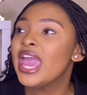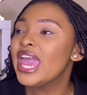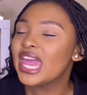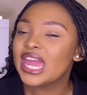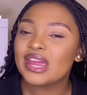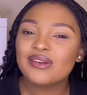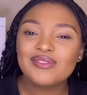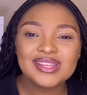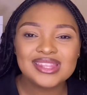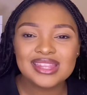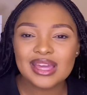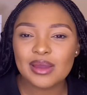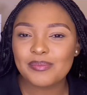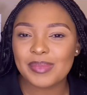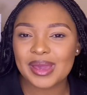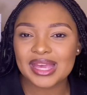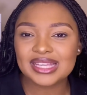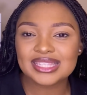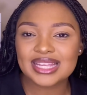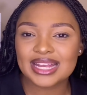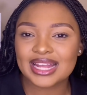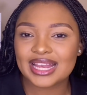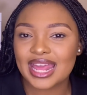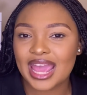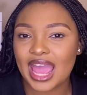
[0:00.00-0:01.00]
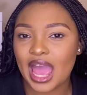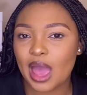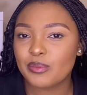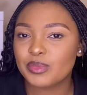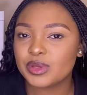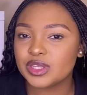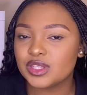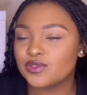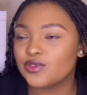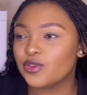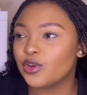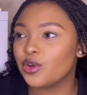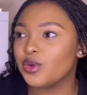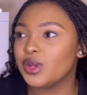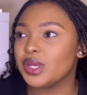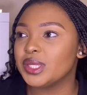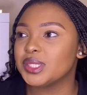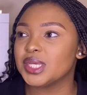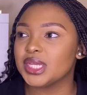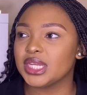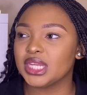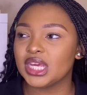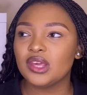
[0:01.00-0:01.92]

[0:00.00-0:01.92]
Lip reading: Everything basically happens for a reason.